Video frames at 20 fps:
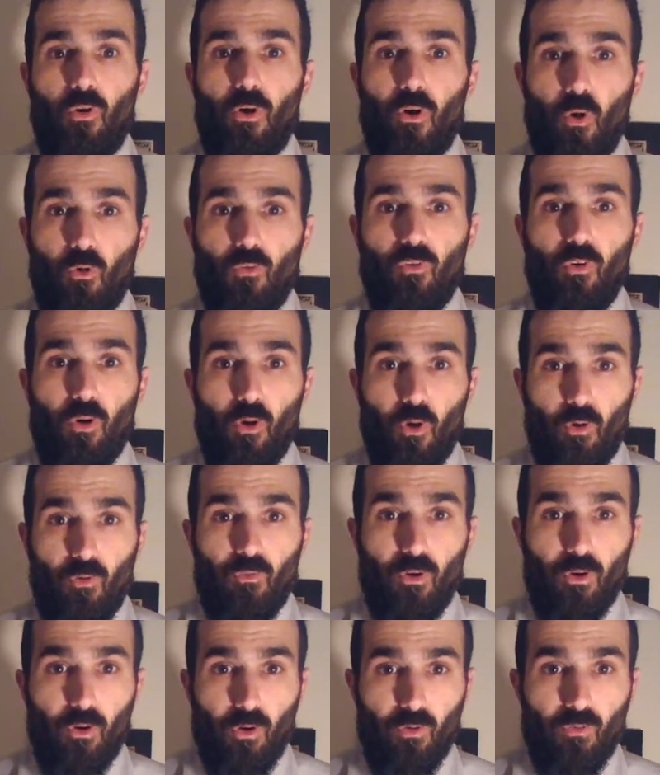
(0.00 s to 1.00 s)
and over and
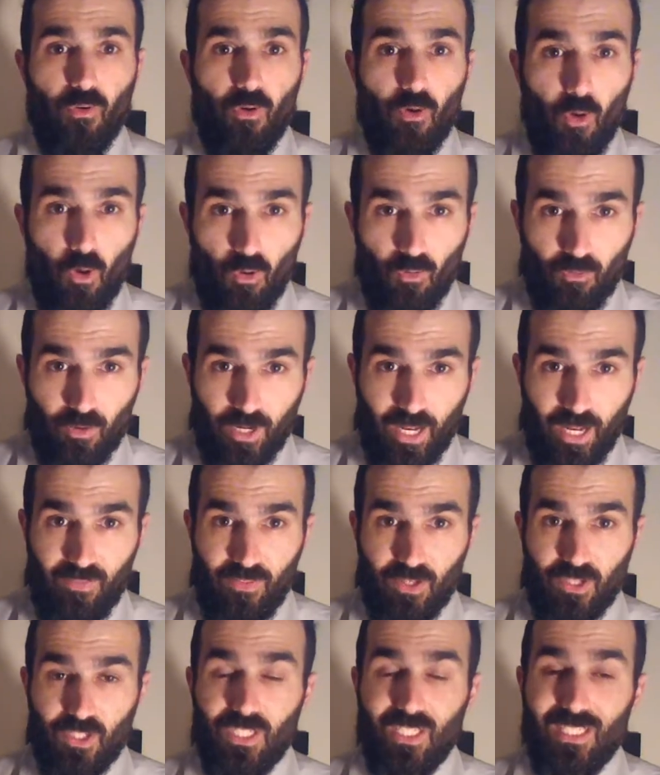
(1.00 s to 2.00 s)
over and over and over again
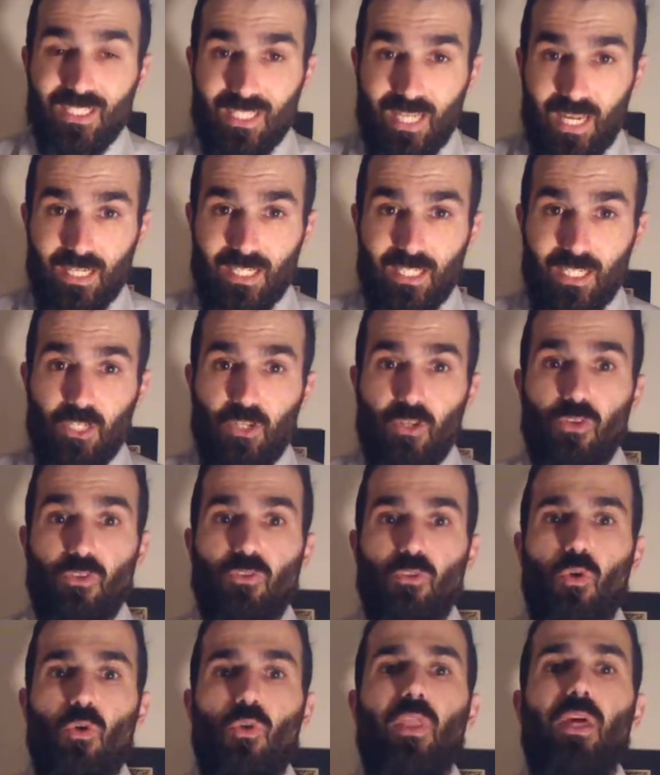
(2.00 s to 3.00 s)
that she is 19 years
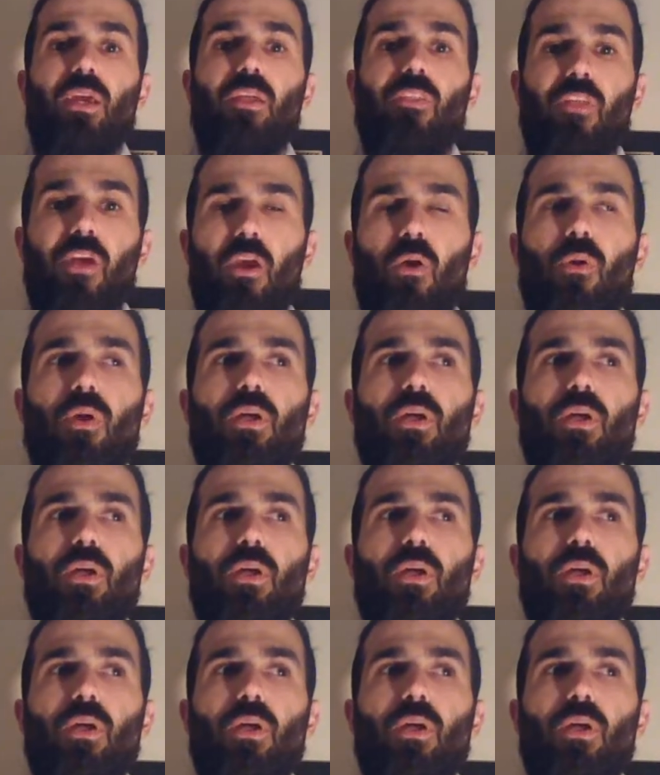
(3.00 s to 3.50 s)
old. Like, they are